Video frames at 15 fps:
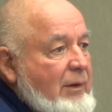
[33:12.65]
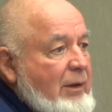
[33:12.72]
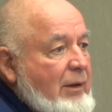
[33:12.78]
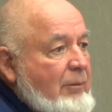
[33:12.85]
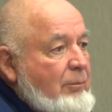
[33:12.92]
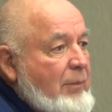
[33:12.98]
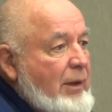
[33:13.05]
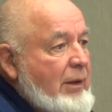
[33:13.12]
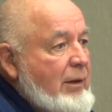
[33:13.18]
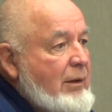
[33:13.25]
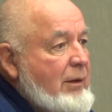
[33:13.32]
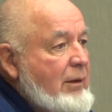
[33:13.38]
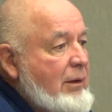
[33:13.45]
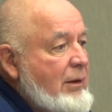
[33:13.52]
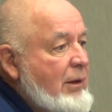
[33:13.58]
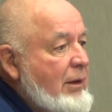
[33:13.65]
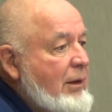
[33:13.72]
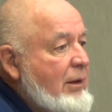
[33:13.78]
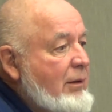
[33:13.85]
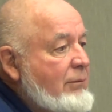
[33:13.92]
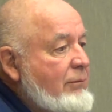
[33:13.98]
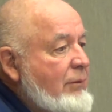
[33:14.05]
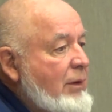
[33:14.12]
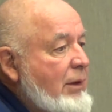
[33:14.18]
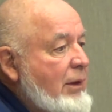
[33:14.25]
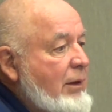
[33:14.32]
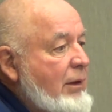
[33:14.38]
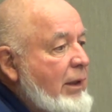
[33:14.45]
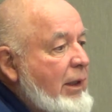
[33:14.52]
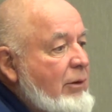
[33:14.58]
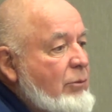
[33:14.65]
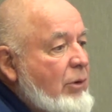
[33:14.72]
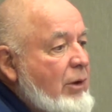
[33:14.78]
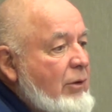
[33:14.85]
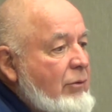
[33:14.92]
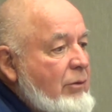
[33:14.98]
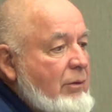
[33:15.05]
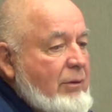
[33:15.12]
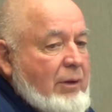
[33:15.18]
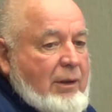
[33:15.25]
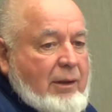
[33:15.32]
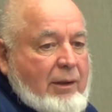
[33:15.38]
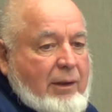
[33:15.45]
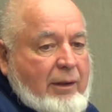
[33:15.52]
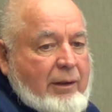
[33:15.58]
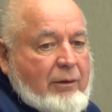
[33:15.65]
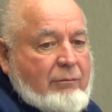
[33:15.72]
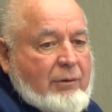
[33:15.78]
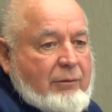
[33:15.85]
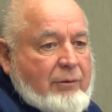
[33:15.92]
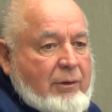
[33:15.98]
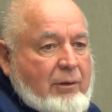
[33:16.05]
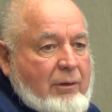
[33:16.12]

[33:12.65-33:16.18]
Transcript: up by the headwaters of the Connecticut River.